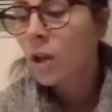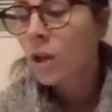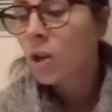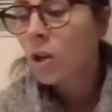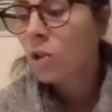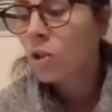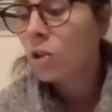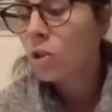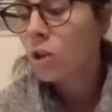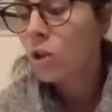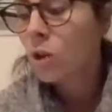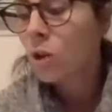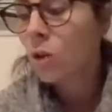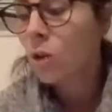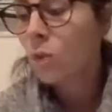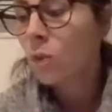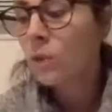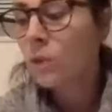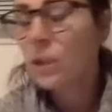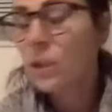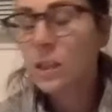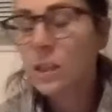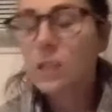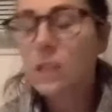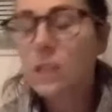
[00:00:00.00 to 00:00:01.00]
So
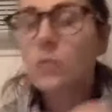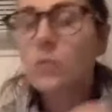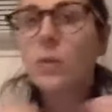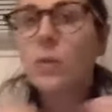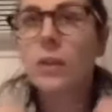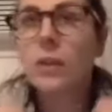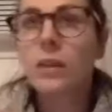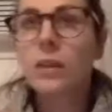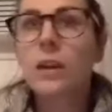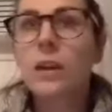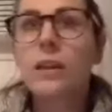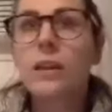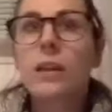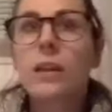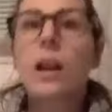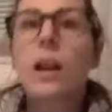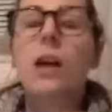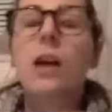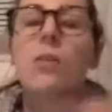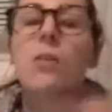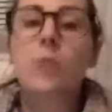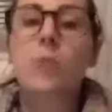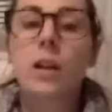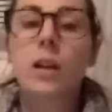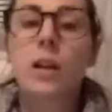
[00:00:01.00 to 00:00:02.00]
this is one thing that
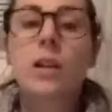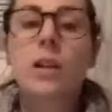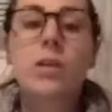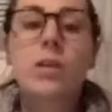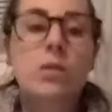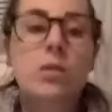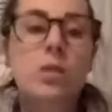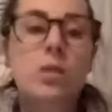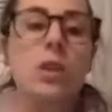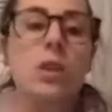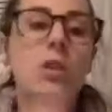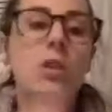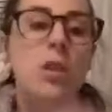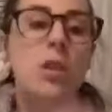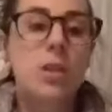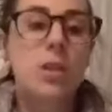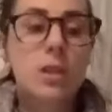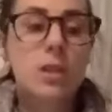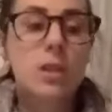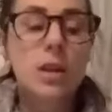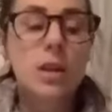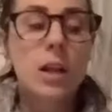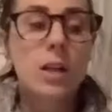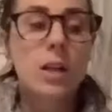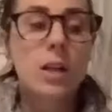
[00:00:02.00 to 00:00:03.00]
I wanted to touch on
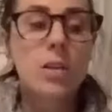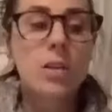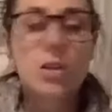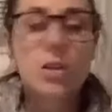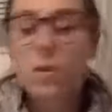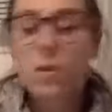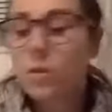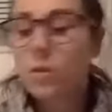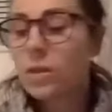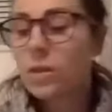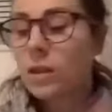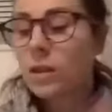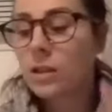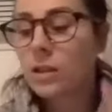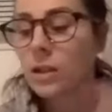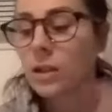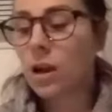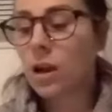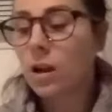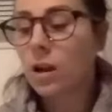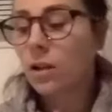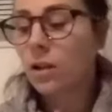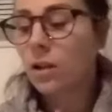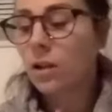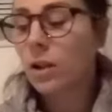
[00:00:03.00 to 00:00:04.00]
today too, and this
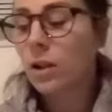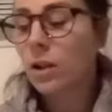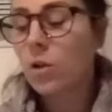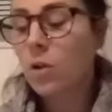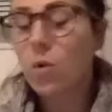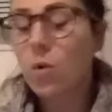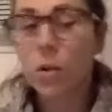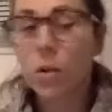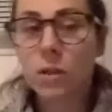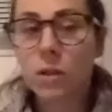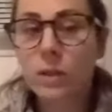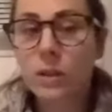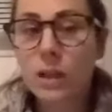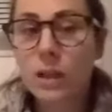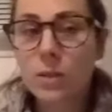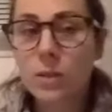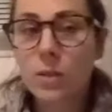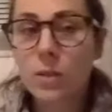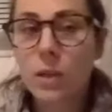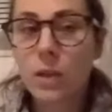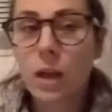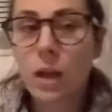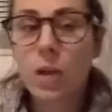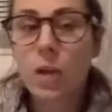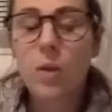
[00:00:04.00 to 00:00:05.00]
kind of like correlates
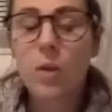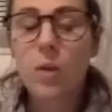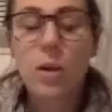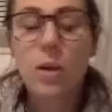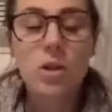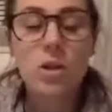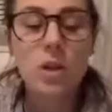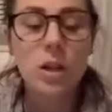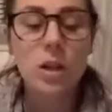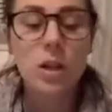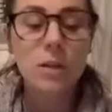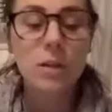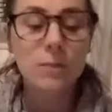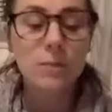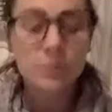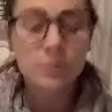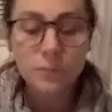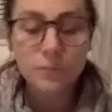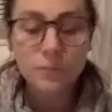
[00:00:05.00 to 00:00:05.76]
with that question.